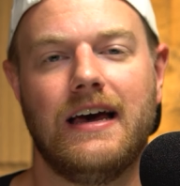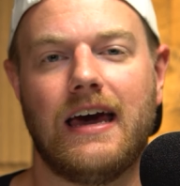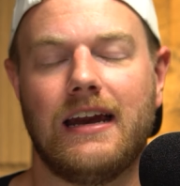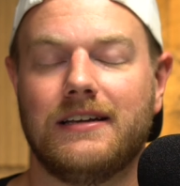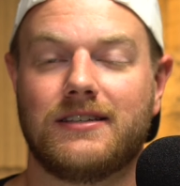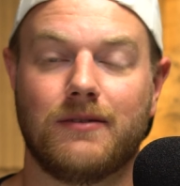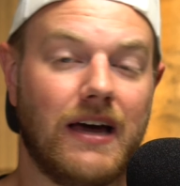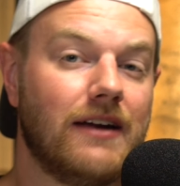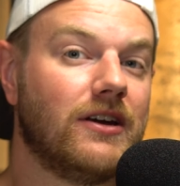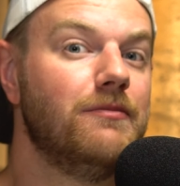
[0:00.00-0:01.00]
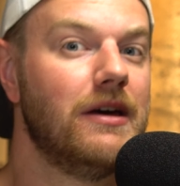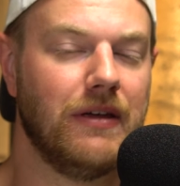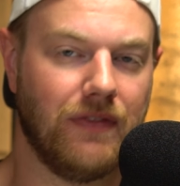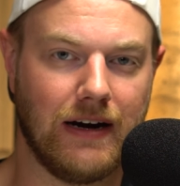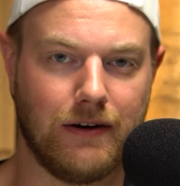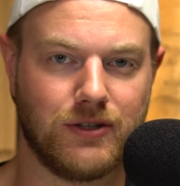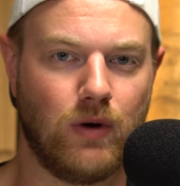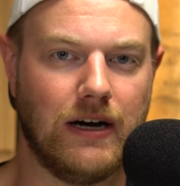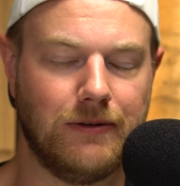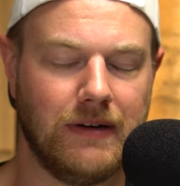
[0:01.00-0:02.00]
And it's some kind of commitment there as
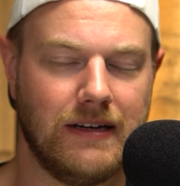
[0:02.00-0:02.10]
well.